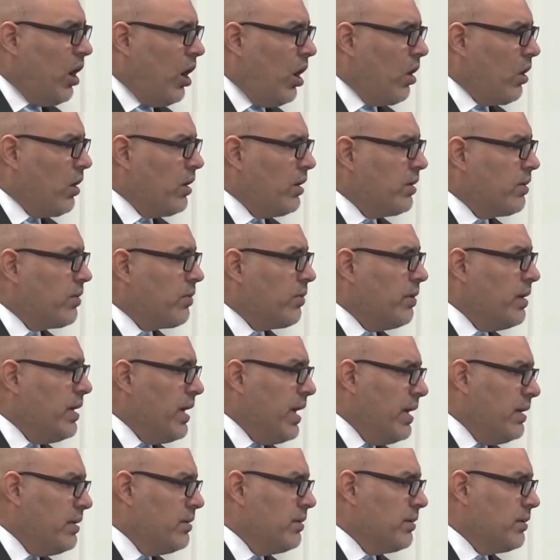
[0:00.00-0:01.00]
our
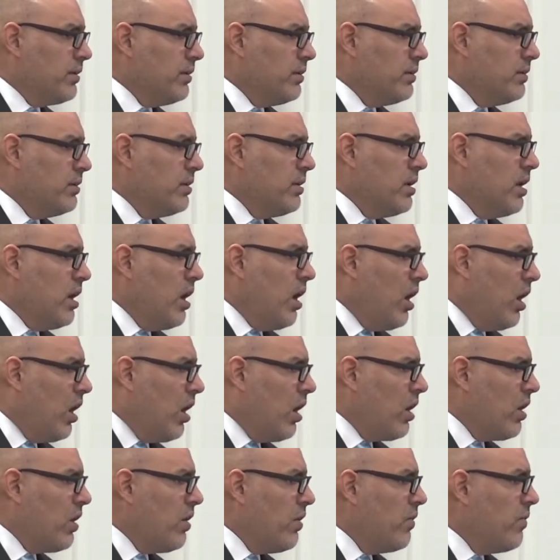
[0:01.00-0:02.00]
Creator,
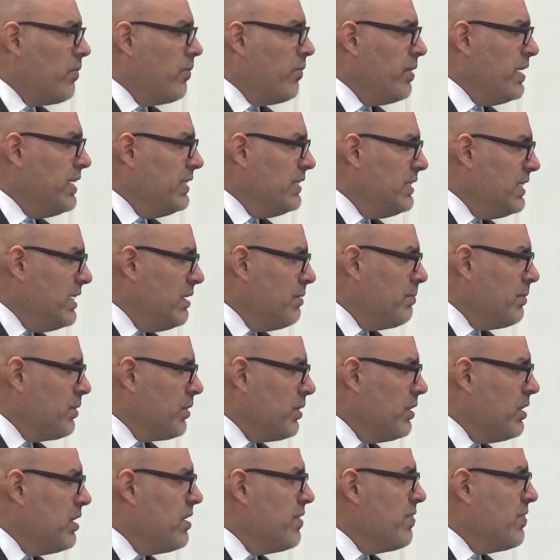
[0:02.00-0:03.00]
our Redeemer,
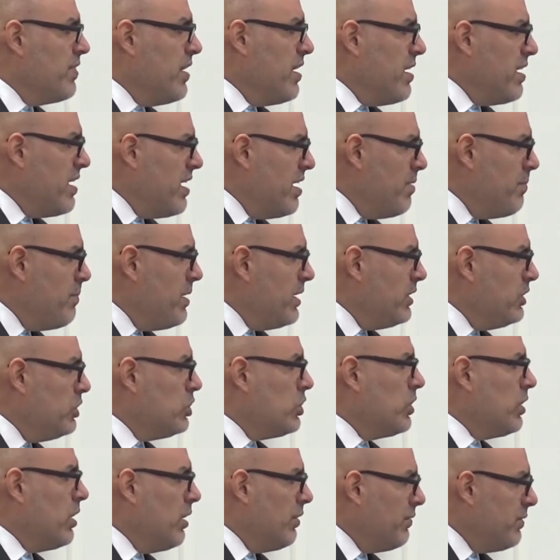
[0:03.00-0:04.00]
the image
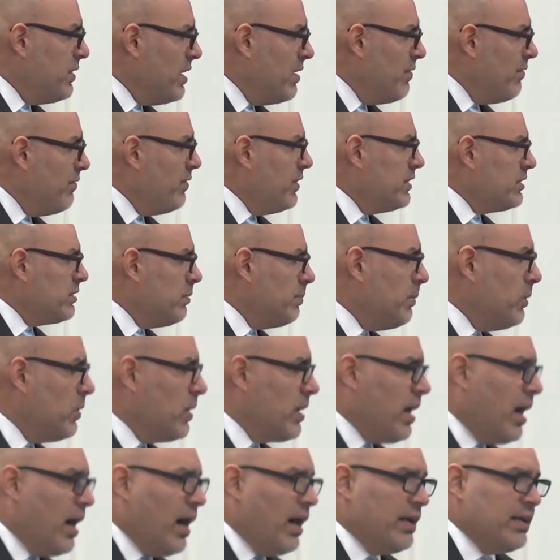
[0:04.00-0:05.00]
of the invisible
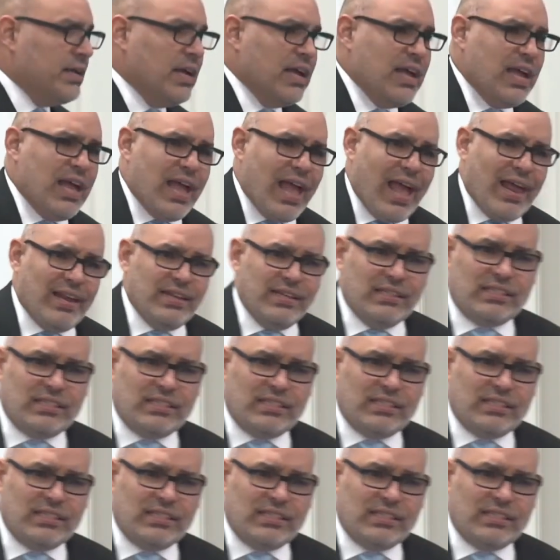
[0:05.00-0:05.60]
God, and